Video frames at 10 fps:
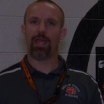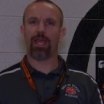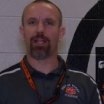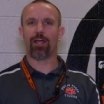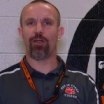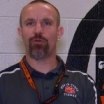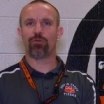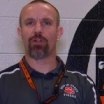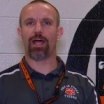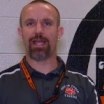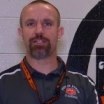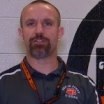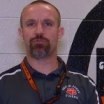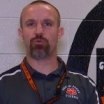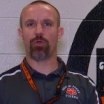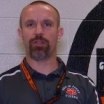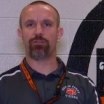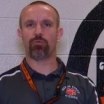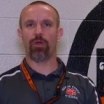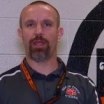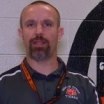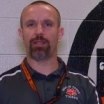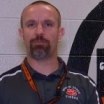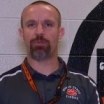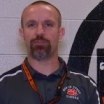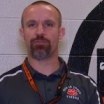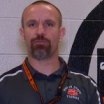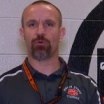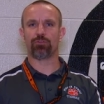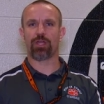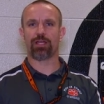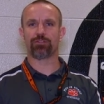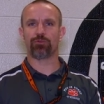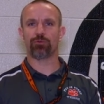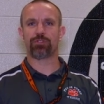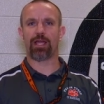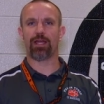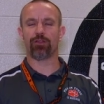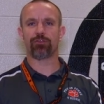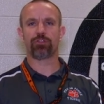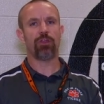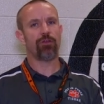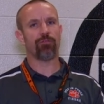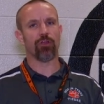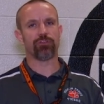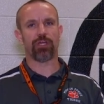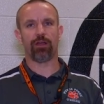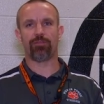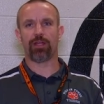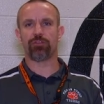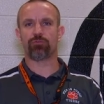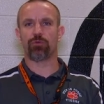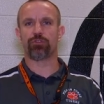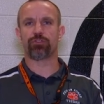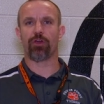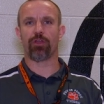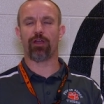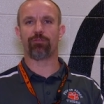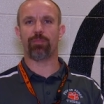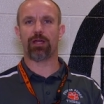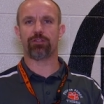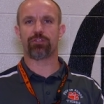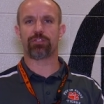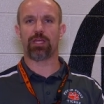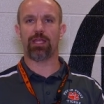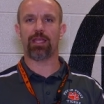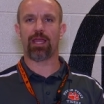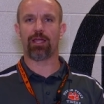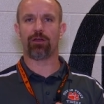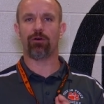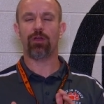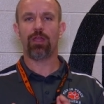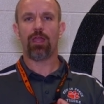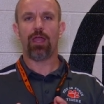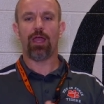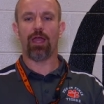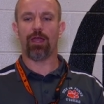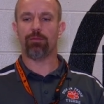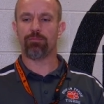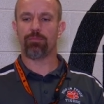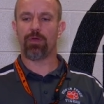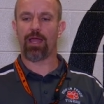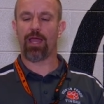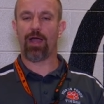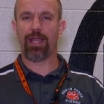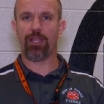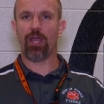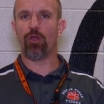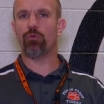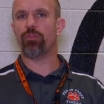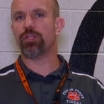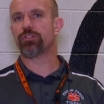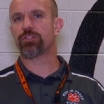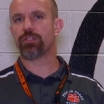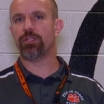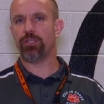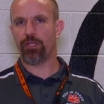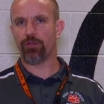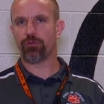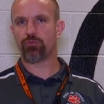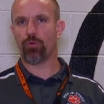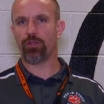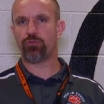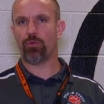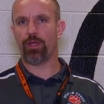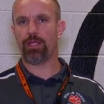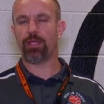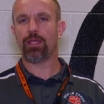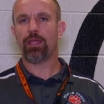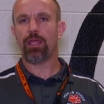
Hello, class of 2020, Pigeon Forge High School Tigers. First off, I just want to start off by just saying how, um, how I know this year, 2020,